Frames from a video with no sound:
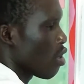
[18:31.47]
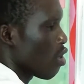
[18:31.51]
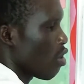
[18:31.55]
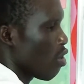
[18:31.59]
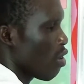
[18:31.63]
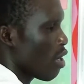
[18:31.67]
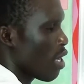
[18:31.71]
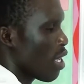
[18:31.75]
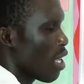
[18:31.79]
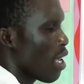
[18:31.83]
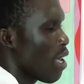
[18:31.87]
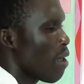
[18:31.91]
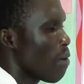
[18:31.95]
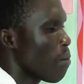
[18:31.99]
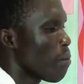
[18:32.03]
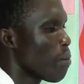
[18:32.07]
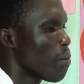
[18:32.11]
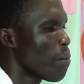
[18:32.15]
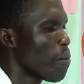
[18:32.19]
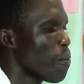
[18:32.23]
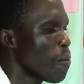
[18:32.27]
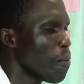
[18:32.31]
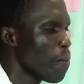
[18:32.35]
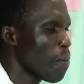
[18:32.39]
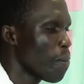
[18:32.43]
Okay,
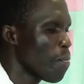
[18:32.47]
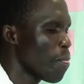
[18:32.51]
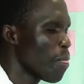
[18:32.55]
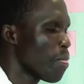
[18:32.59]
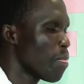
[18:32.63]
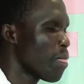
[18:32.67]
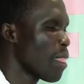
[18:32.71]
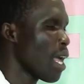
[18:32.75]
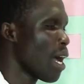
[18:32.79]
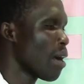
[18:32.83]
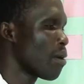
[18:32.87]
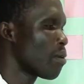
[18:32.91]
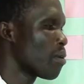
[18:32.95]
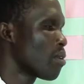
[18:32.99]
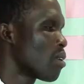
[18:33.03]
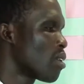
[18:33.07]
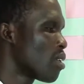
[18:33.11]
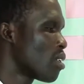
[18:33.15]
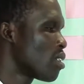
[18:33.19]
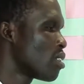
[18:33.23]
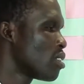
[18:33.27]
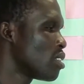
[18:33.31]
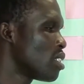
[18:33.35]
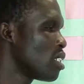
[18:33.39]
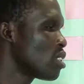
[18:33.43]
now
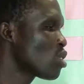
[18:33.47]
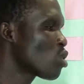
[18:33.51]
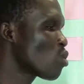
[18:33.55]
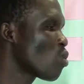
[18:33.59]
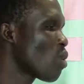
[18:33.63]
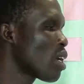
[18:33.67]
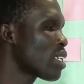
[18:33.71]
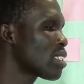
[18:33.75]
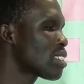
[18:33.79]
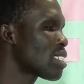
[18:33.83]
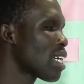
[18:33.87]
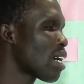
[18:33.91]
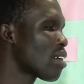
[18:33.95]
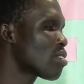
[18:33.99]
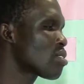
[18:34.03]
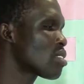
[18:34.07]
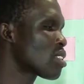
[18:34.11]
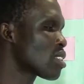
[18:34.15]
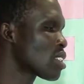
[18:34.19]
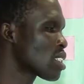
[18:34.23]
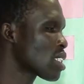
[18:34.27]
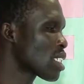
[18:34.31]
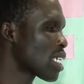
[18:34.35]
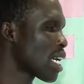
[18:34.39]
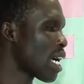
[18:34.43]
this
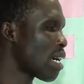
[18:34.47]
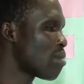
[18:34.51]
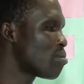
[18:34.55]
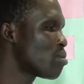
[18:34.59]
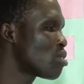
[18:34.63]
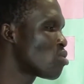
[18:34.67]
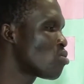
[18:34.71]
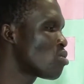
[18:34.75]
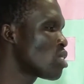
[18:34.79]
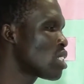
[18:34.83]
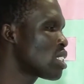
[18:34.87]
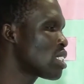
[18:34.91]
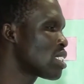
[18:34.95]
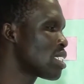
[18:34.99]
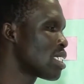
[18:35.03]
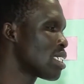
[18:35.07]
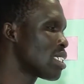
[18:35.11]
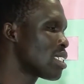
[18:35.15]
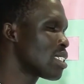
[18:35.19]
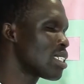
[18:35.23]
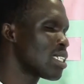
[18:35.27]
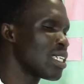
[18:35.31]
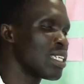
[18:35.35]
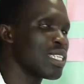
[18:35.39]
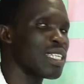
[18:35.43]
1000 can be
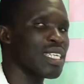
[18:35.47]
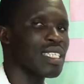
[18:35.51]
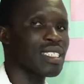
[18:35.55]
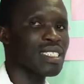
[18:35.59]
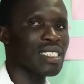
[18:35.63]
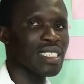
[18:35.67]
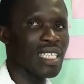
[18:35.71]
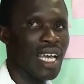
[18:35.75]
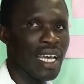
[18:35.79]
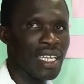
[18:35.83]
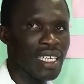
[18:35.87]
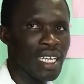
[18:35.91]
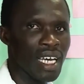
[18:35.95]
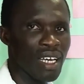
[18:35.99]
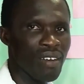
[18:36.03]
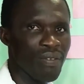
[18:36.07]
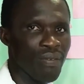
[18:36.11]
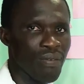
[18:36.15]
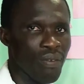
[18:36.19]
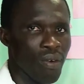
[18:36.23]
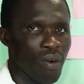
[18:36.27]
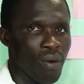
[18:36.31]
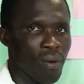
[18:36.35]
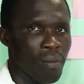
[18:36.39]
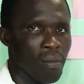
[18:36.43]
written in a standard
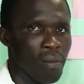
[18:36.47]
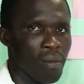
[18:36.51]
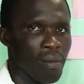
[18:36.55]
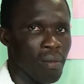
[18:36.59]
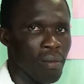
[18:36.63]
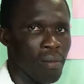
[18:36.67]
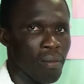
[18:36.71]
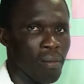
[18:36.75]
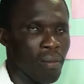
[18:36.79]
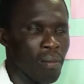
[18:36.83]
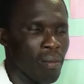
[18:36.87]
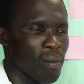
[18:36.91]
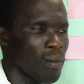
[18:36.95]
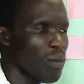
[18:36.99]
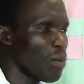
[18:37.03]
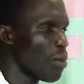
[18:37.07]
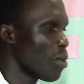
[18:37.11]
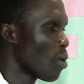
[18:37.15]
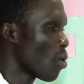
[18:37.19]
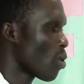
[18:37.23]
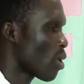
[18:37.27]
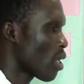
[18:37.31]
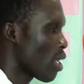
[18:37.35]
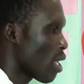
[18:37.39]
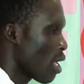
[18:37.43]
form.
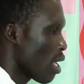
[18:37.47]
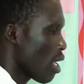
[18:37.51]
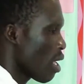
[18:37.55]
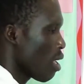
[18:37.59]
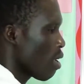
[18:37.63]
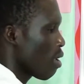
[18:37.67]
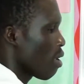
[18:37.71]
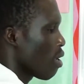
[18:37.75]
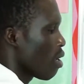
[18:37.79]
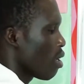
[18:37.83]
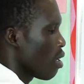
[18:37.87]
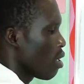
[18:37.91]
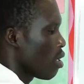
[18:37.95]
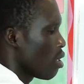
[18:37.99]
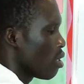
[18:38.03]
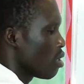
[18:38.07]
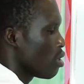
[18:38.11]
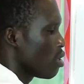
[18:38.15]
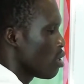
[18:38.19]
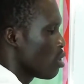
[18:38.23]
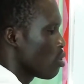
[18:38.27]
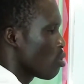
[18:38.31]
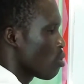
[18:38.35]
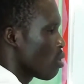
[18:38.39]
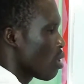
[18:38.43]
Okay,
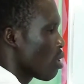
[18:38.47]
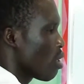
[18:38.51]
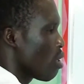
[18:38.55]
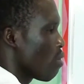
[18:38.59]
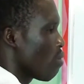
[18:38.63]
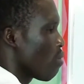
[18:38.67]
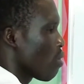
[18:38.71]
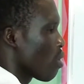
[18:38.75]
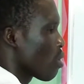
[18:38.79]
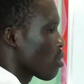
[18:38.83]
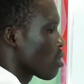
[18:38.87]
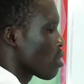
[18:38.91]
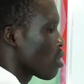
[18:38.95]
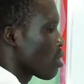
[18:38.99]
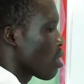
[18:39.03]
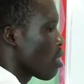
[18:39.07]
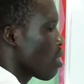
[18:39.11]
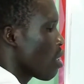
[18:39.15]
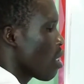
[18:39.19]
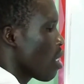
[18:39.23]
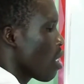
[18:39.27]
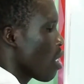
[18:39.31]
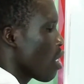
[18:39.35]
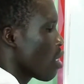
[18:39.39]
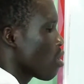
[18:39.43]
this will give us
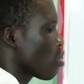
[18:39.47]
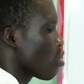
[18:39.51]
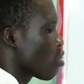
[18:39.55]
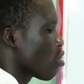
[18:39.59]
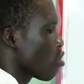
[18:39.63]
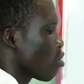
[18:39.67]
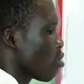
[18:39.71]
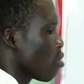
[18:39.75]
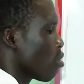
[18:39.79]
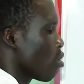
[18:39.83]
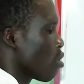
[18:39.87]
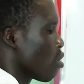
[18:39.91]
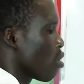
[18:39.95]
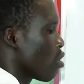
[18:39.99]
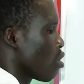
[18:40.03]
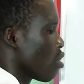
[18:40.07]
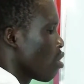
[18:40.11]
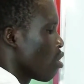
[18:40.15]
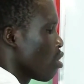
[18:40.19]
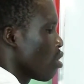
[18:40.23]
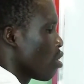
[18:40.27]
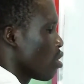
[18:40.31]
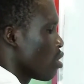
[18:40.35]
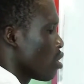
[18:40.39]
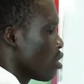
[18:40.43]
382
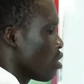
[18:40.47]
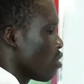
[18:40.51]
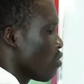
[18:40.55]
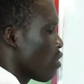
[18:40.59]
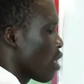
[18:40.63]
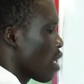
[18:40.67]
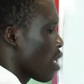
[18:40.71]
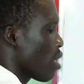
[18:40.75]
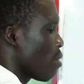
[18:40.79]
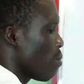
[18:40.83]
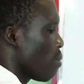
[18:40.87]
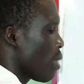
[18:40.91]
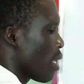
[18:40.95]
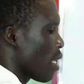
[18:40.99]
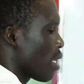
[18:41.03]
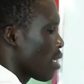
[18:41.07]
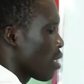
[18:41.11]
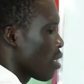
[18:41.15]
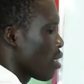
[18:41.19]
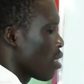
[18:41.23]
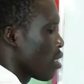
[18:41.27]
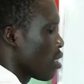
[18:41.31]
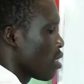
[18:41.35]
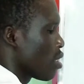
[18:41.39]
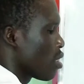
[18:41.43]
divided
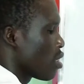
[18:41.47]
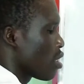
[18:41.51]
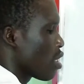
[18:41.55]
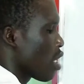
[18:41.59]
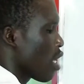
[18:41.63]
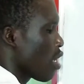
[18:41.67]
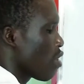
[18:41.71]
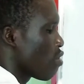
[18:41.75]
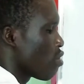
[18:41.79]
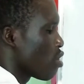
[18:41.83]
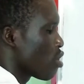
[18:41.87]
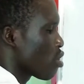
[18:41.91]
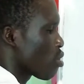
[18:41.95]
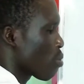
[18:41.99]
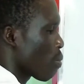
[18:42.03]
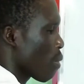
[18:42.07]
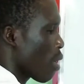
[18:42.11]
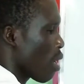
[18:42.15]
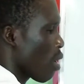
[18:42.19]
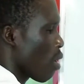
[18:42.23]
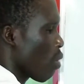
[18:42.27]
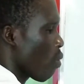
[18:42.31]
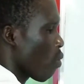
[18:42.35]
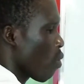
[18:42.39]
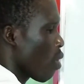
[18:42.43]
by 10 raised to the
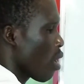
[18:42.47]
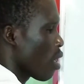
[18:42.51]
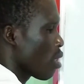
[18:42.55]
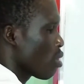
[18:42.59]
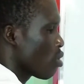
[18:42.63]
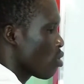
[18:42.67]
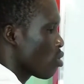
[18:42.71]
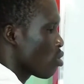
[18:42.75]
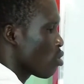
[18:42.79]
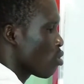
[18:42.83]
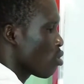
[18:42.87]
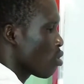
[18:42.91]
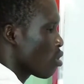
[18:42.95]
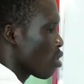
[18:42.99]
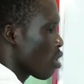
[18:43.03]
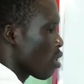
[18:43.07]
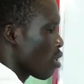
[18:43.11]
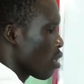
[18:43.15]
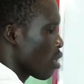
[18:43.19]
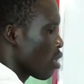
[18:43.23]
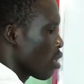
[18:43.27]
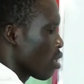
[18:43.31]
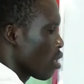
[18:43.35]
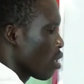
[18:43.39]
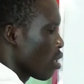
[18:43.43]
power 1, 2,
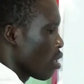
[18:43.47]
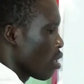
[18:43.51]
3.